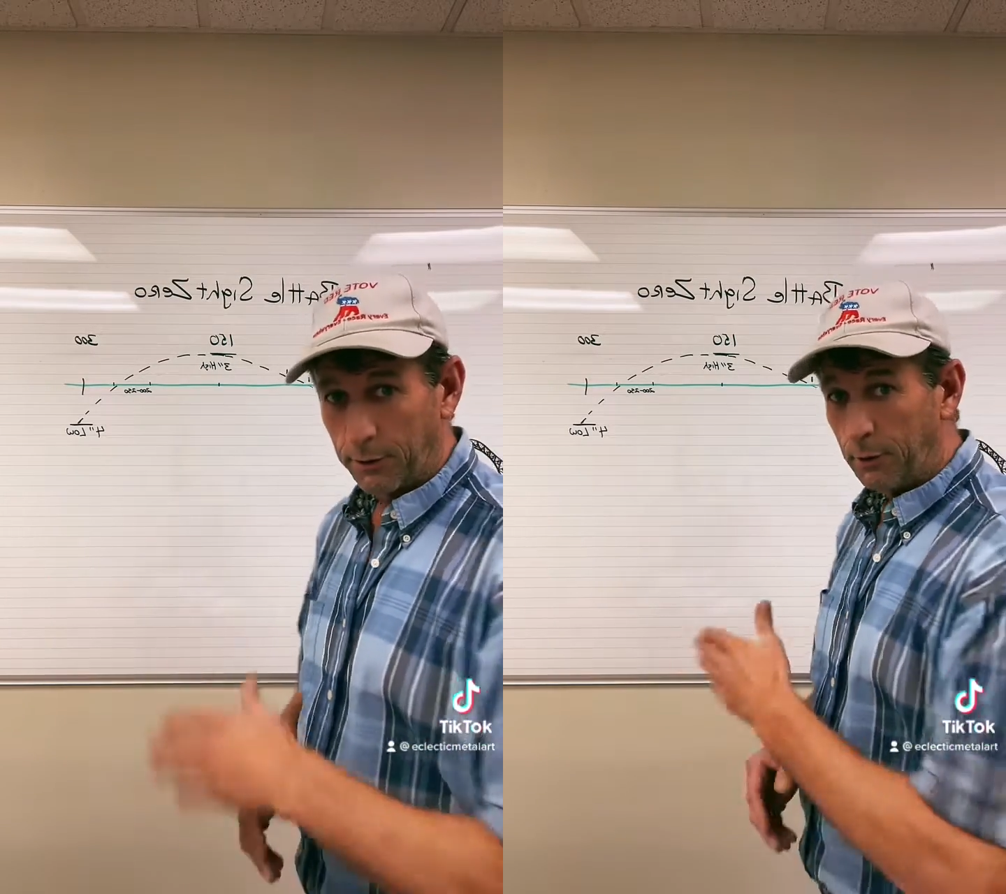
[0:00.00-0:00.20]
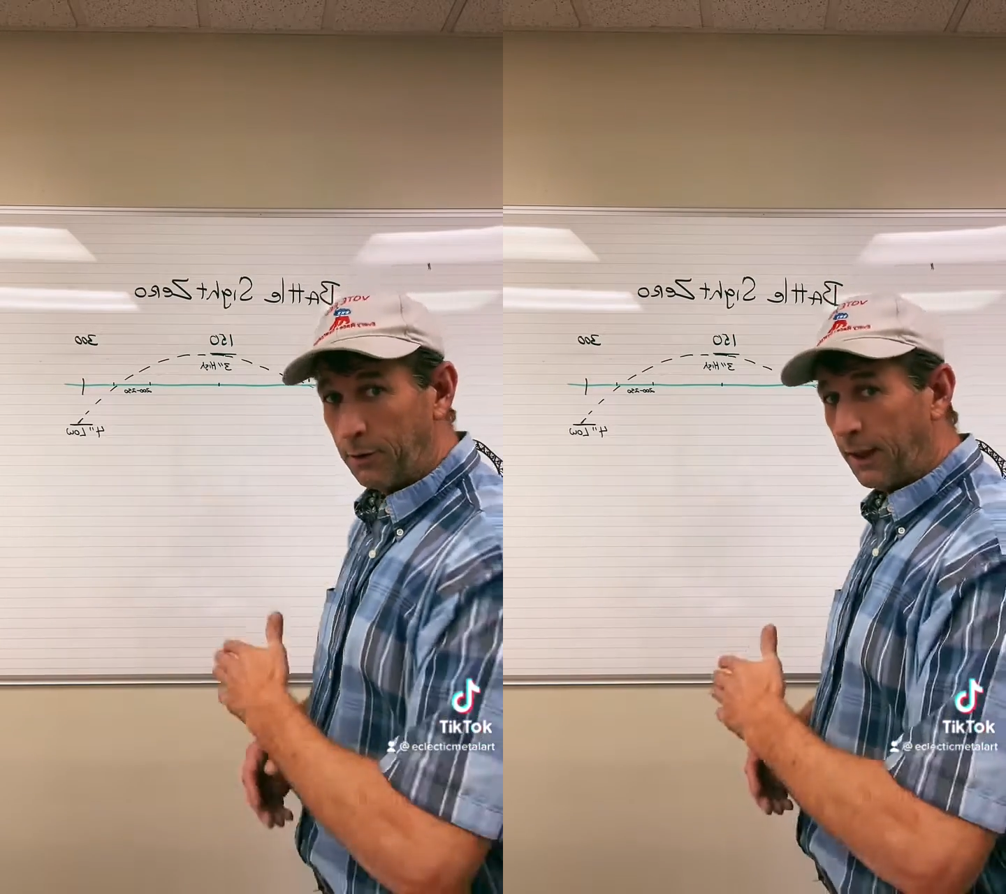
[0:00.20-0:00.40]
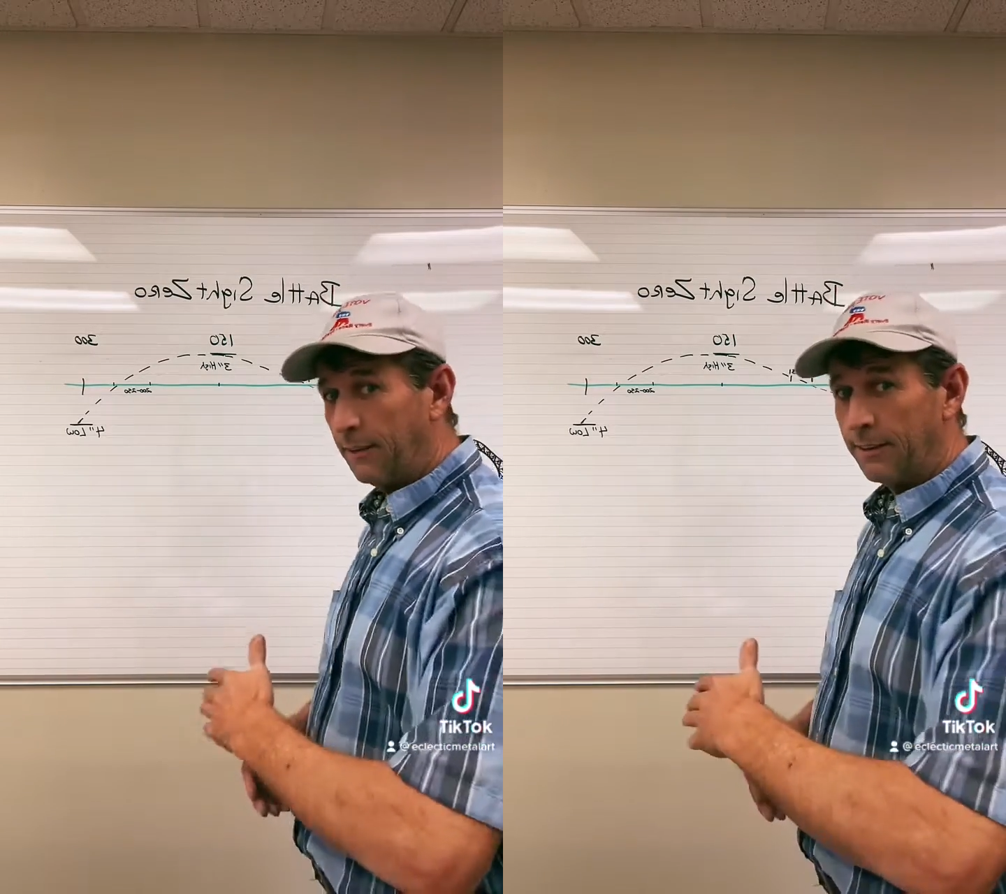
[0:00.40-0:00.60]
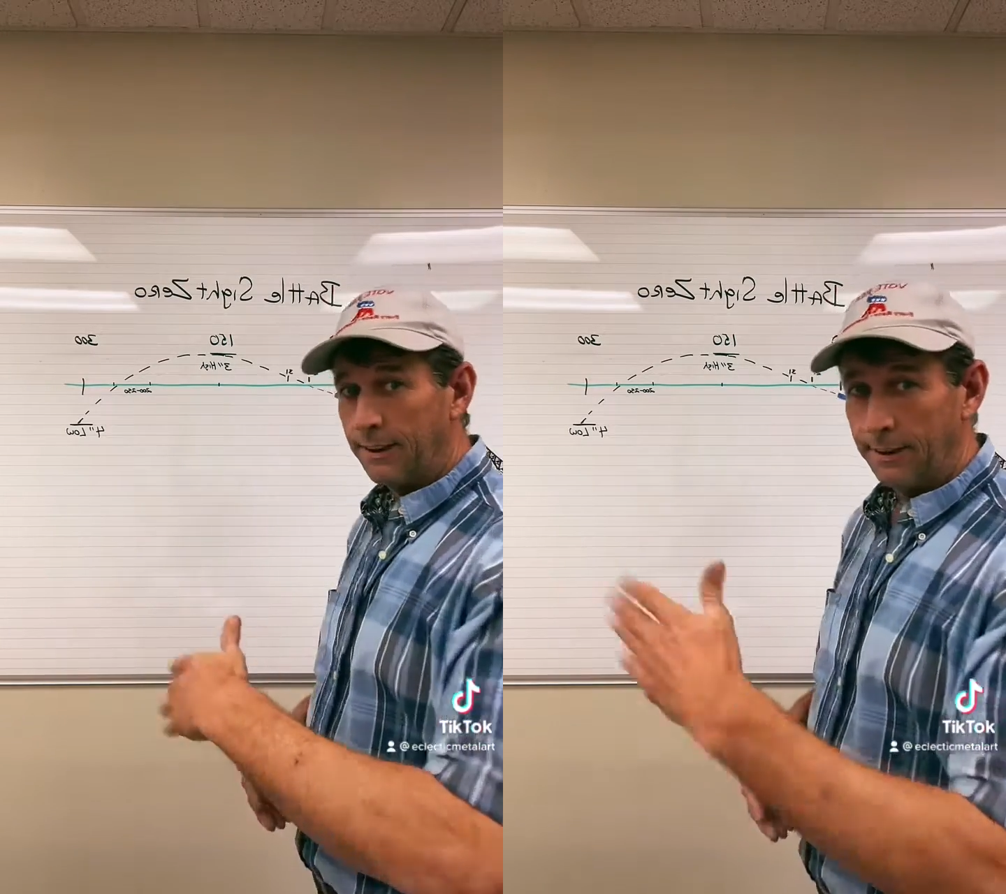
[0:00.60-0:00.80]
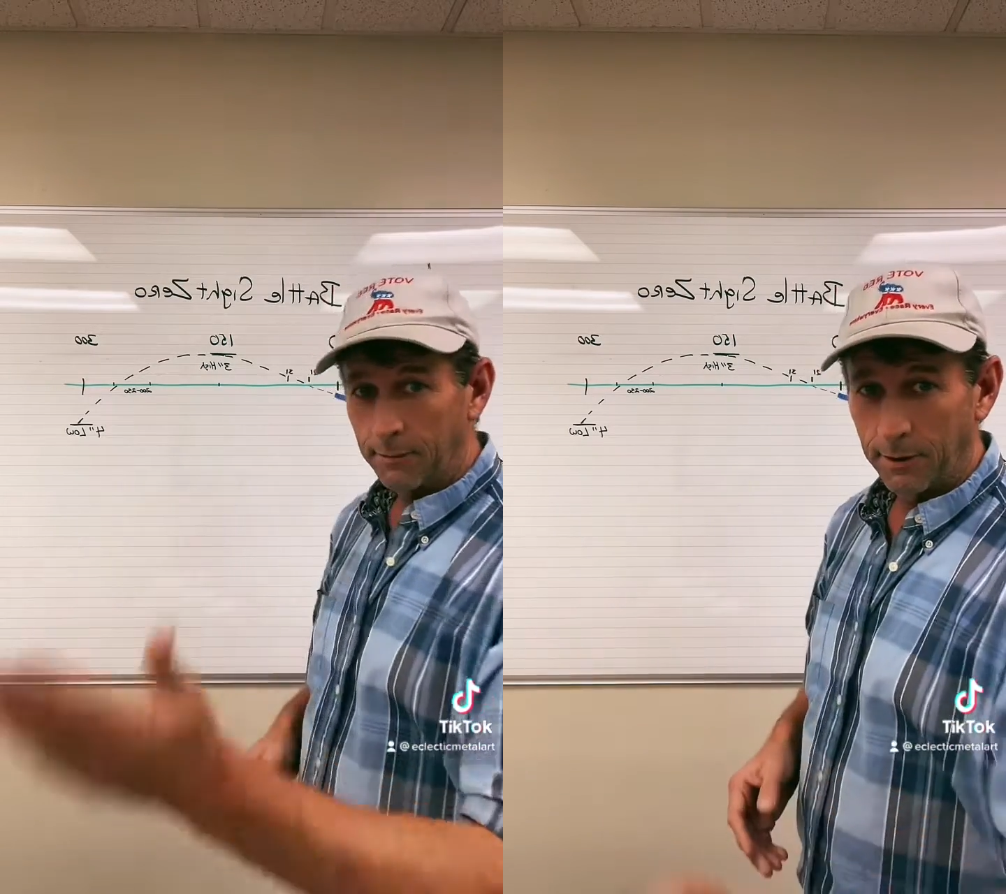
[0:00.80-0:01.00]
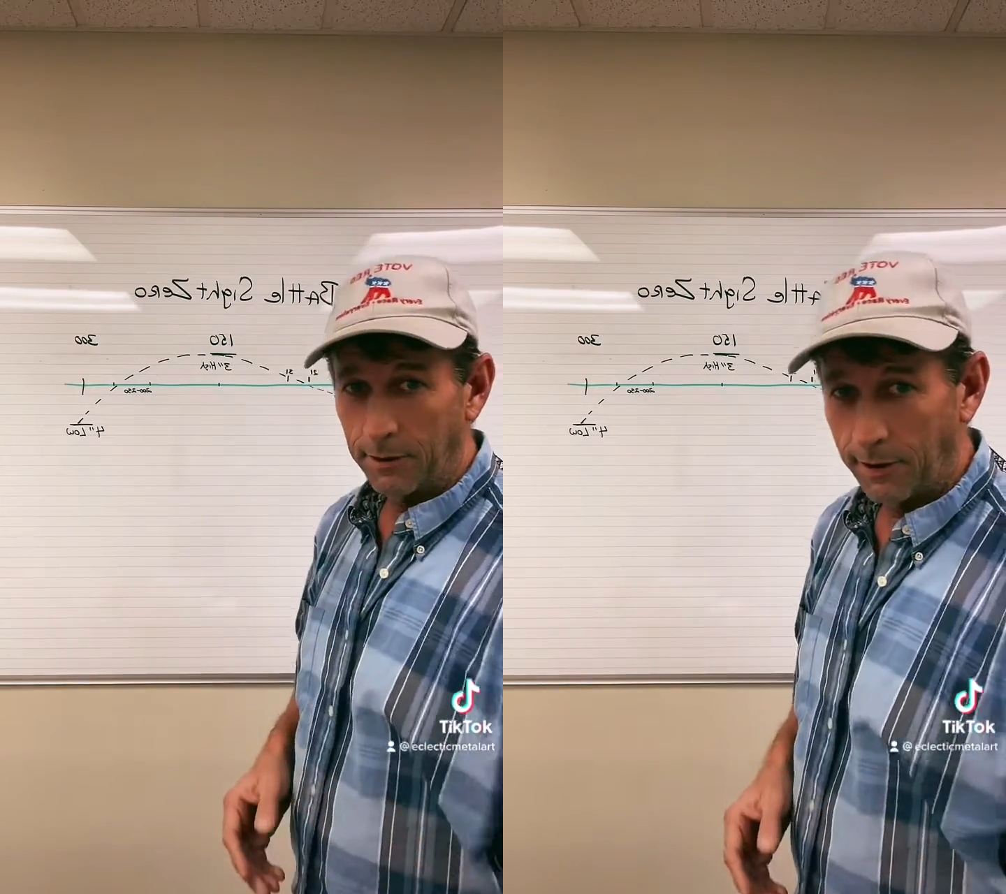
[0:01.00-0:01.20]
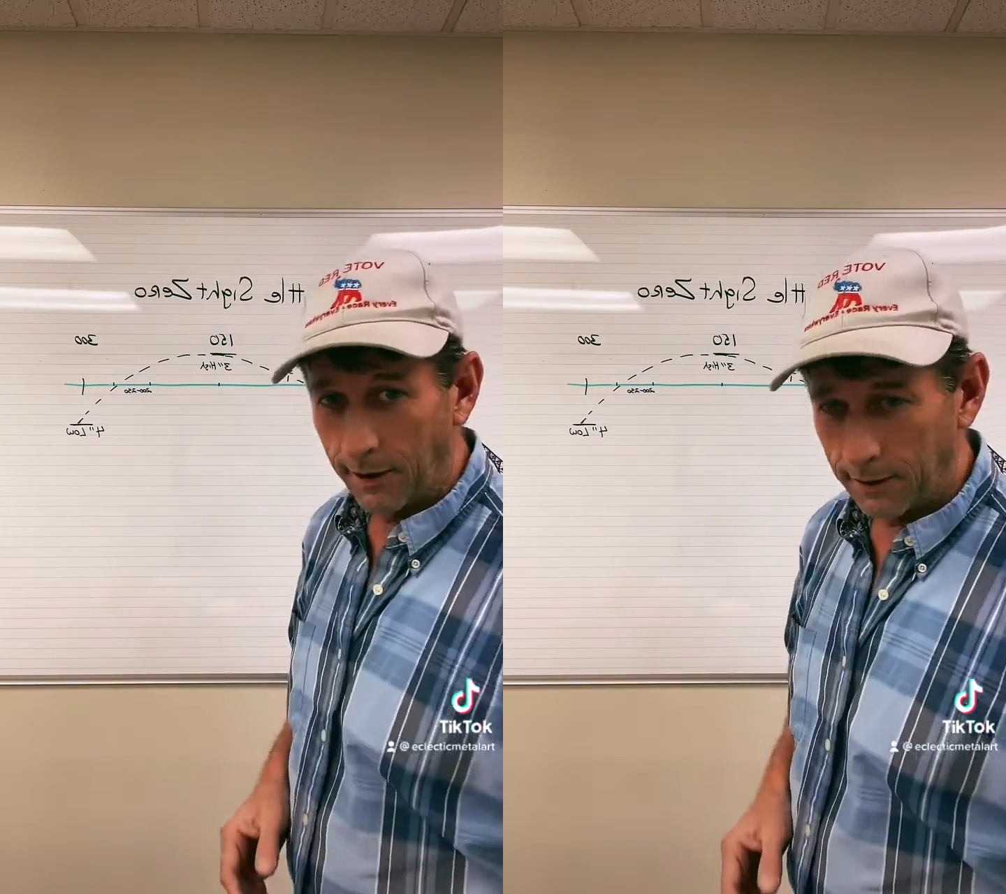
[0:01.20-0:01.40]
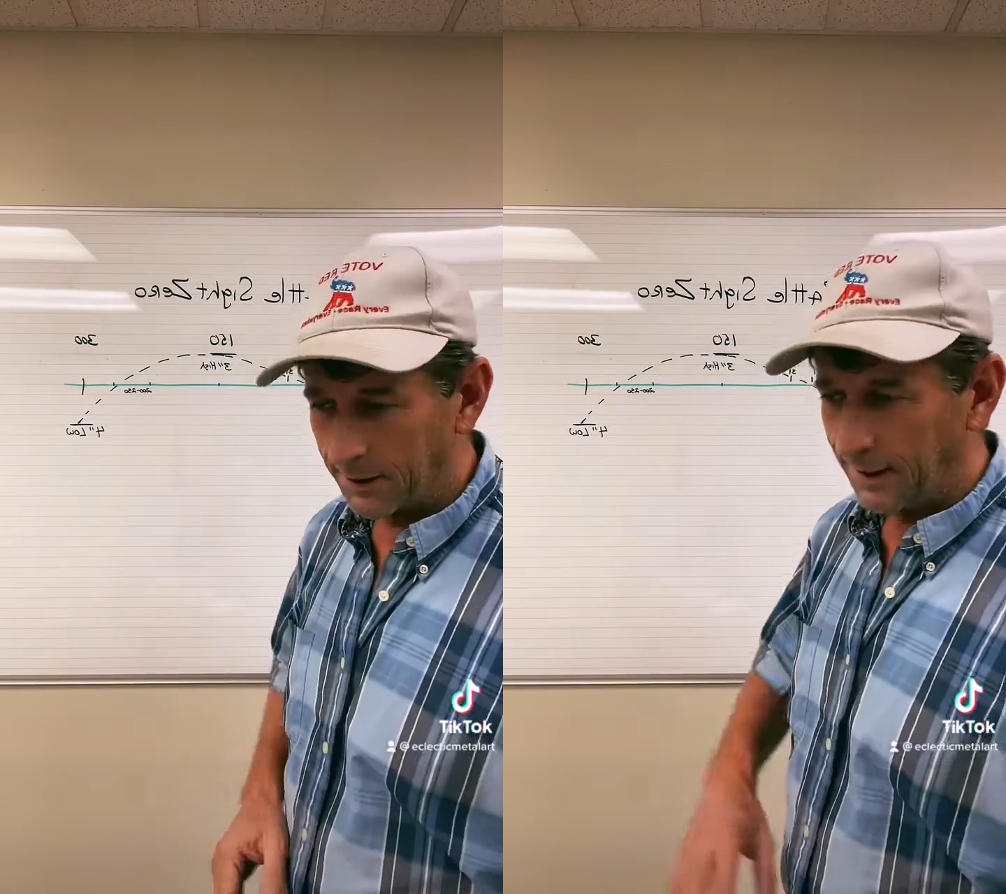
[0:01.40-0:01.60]
270 up to
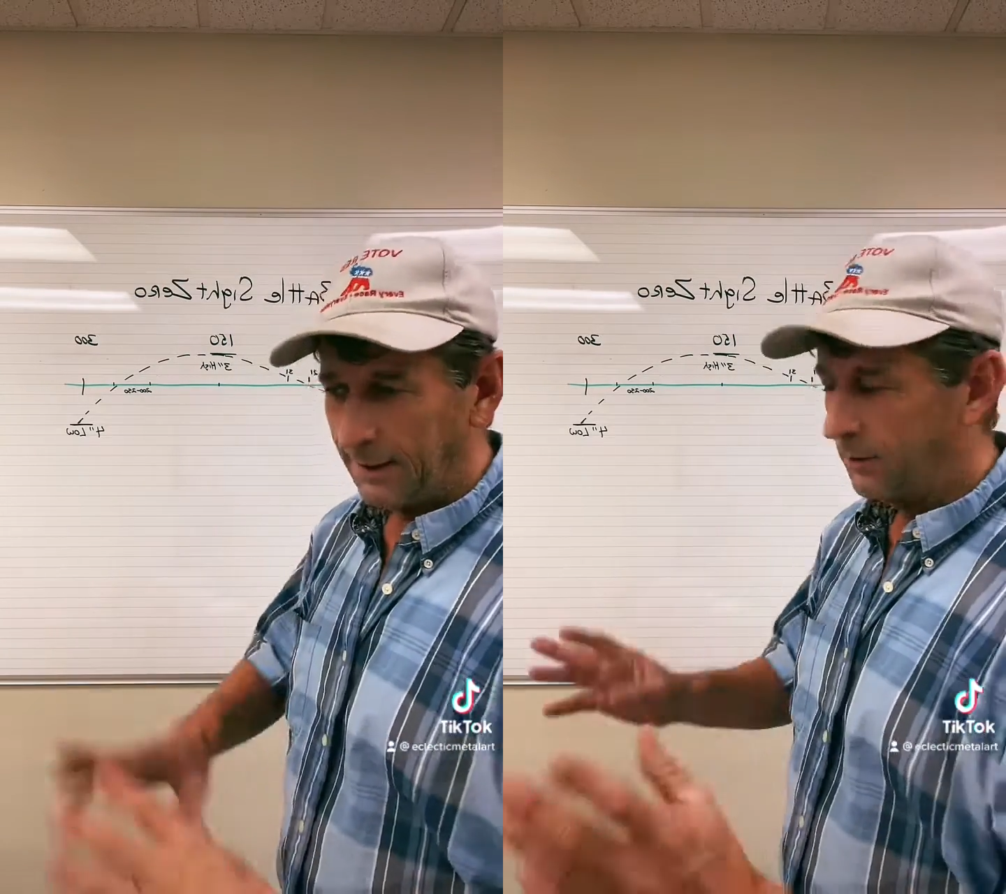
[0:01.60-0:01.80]
30-06,